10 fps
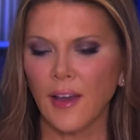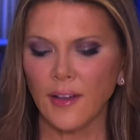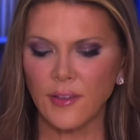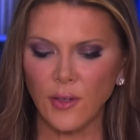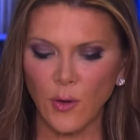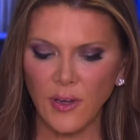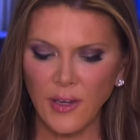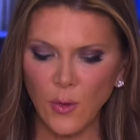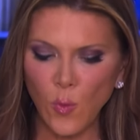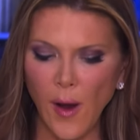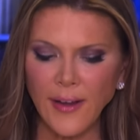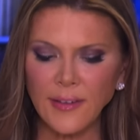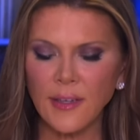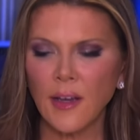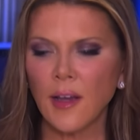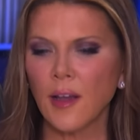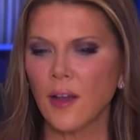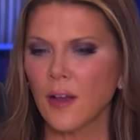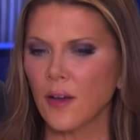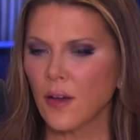And so he went
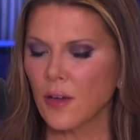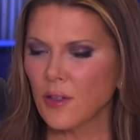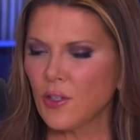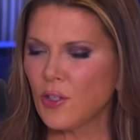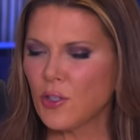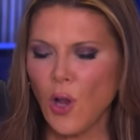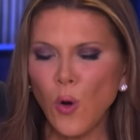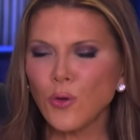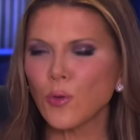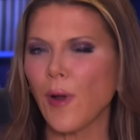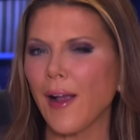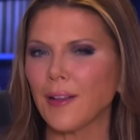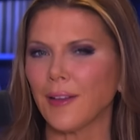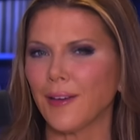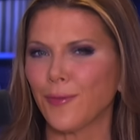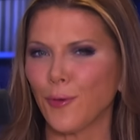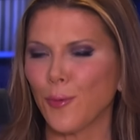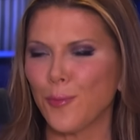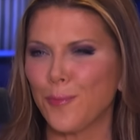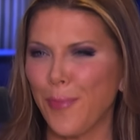so directly for
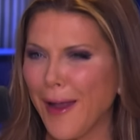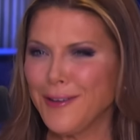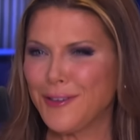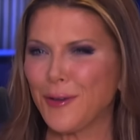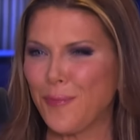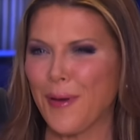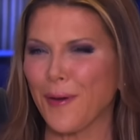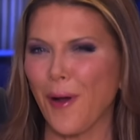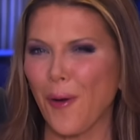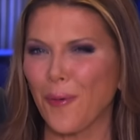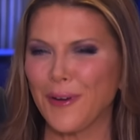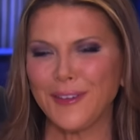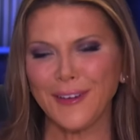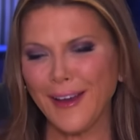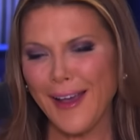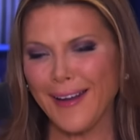Ben Shapiro, which, again,